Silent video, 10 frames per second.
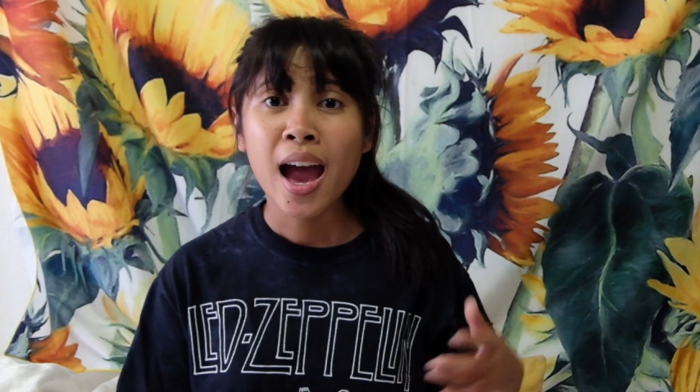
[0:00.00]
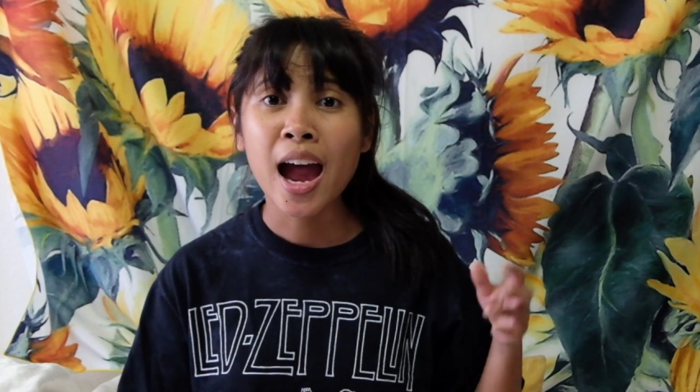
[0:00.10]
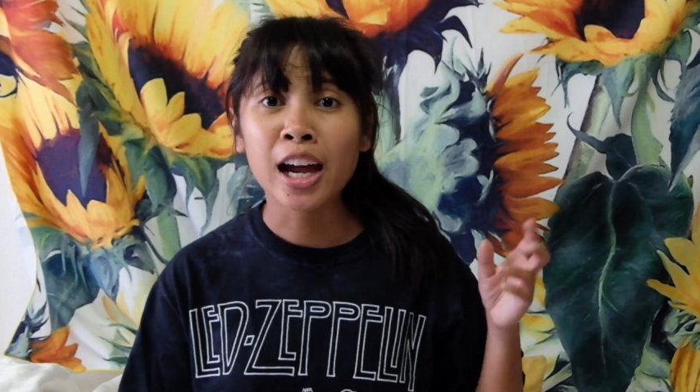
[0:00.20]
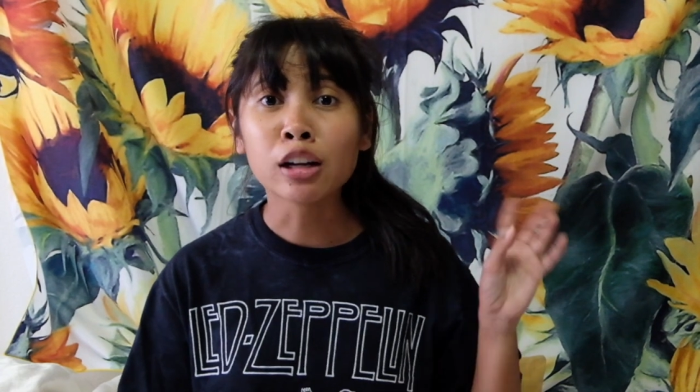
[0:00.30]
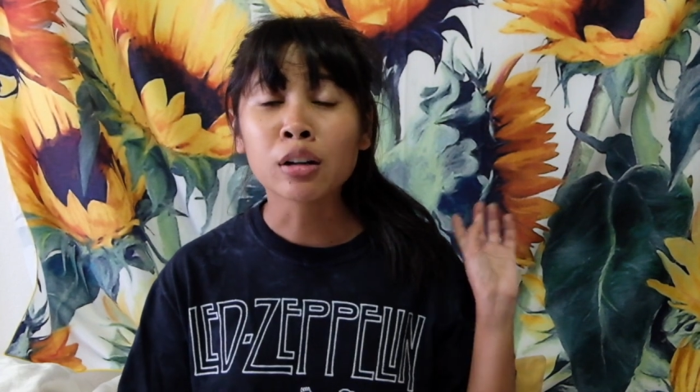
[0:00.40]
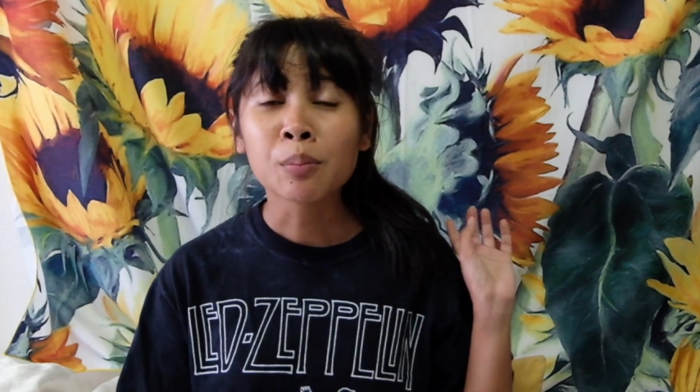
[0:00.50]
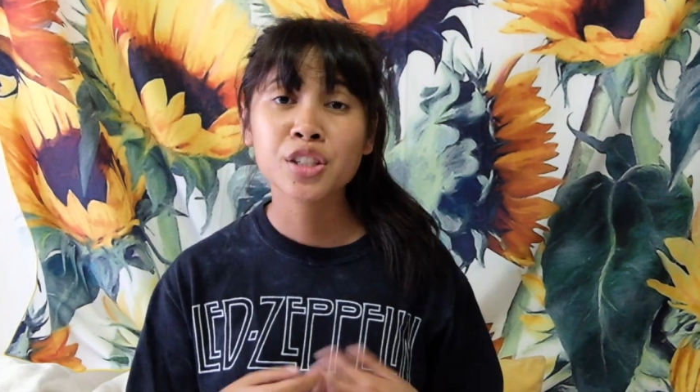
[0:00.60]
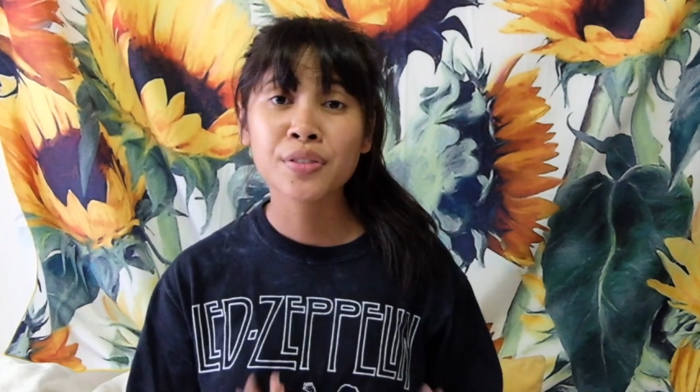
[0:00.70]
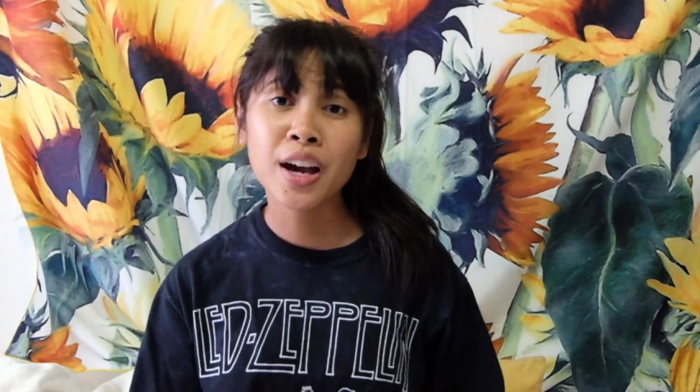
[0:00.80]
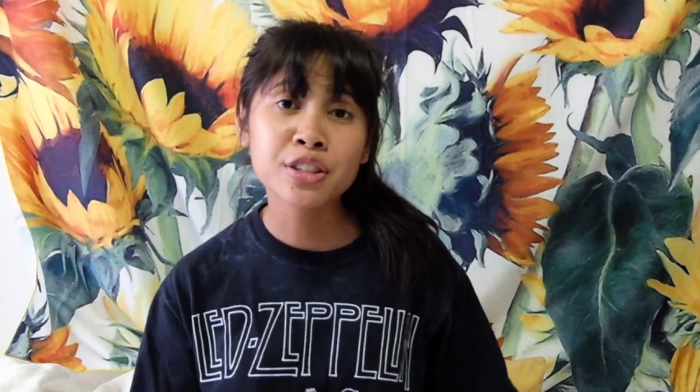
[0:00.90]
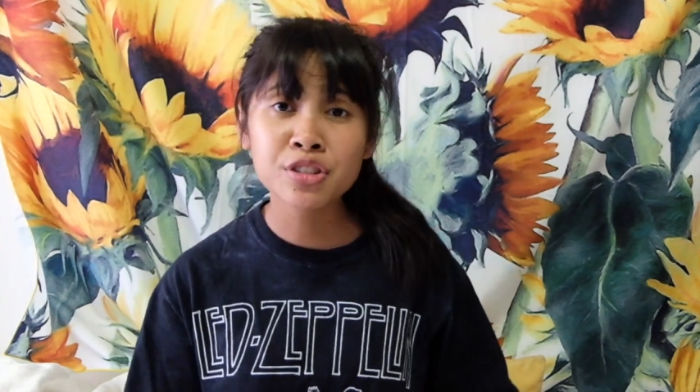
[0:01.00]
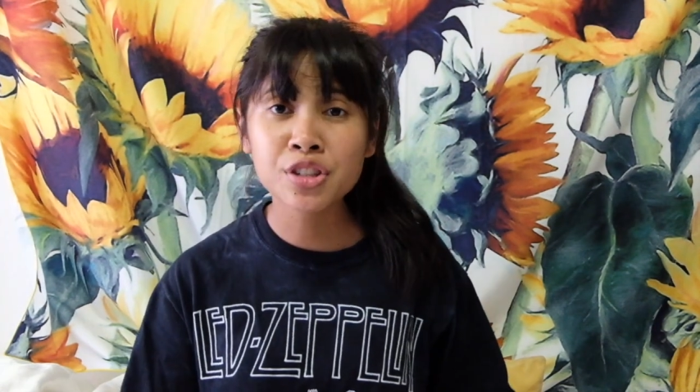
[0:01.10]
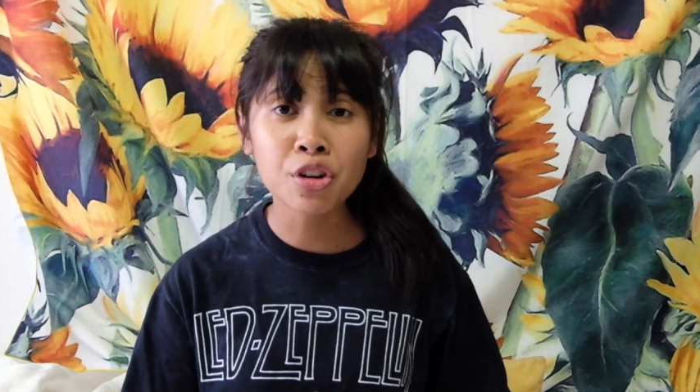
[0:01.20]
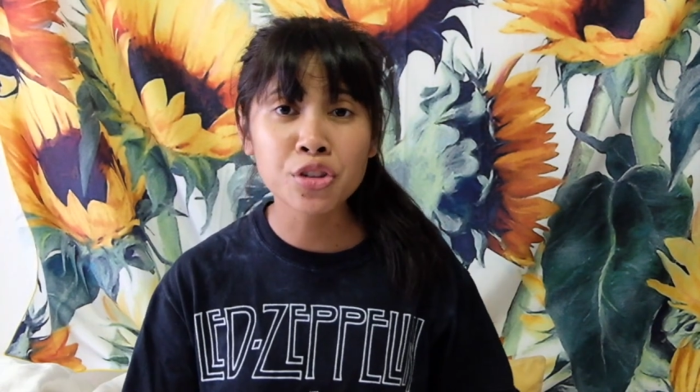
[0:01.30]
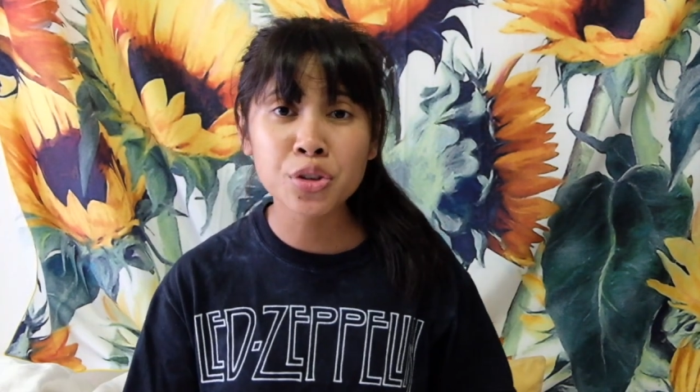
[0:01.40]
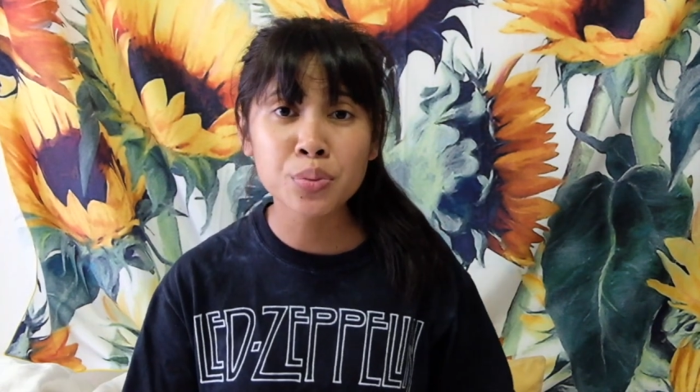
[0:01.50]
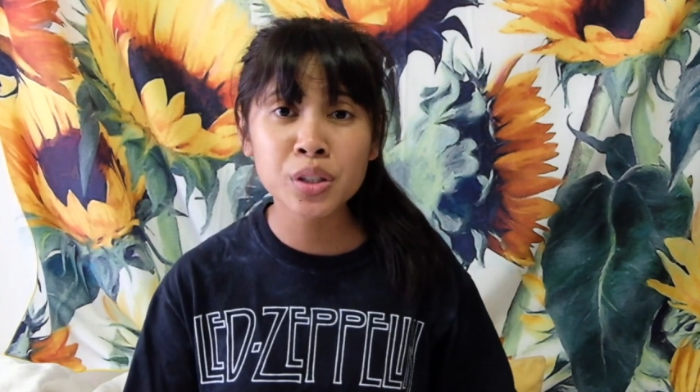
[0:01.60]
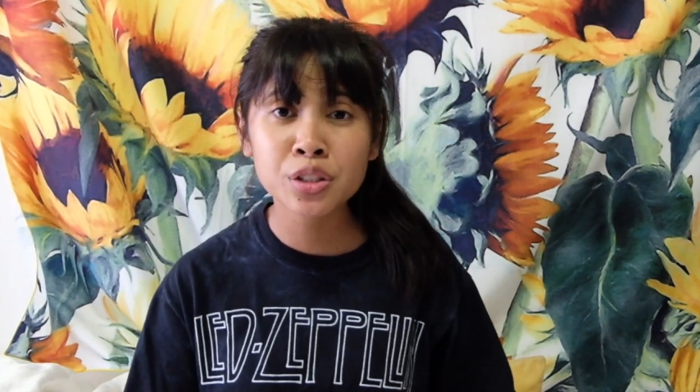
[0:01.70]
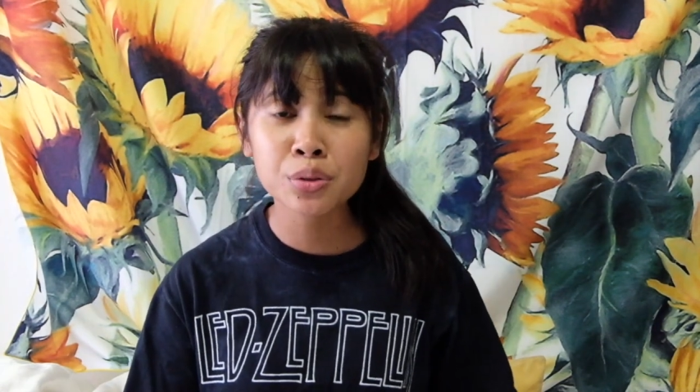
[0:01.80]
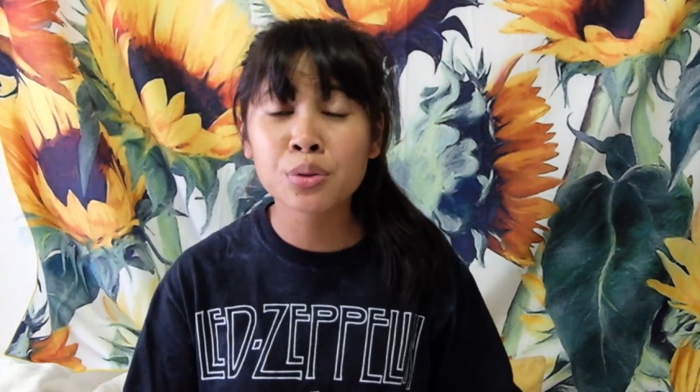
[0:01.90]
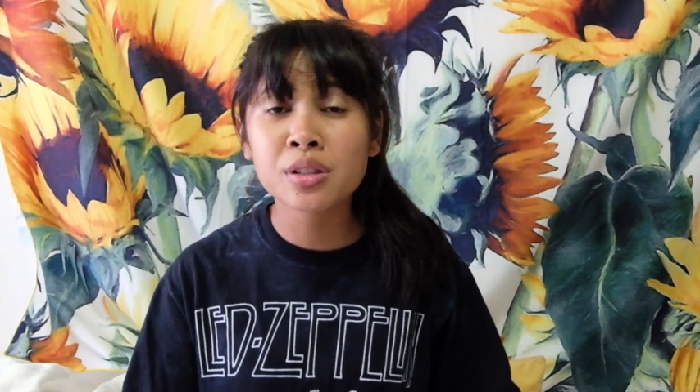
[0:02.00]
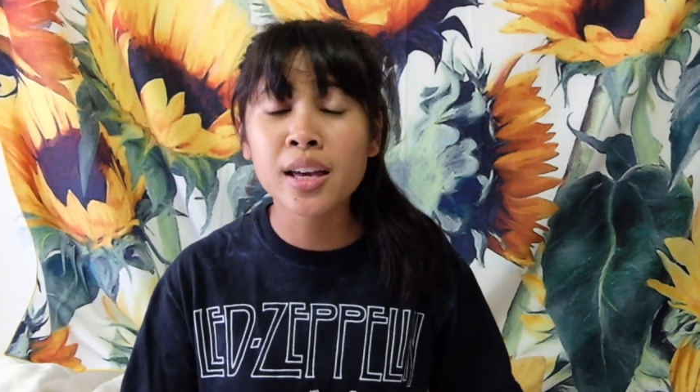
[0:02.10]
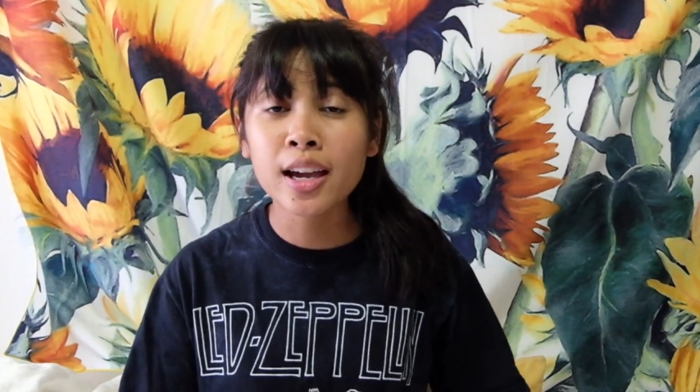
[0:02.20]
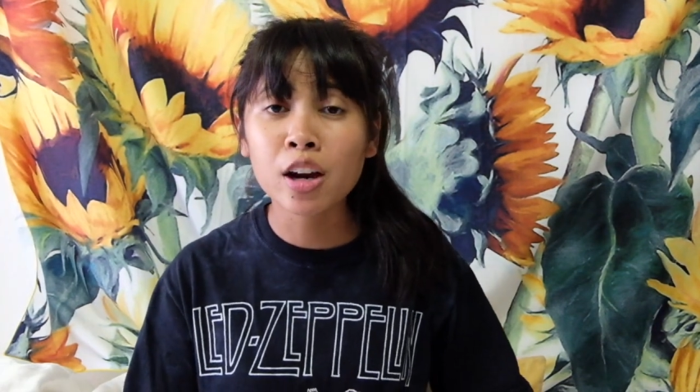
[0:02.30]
and these factories also reduce the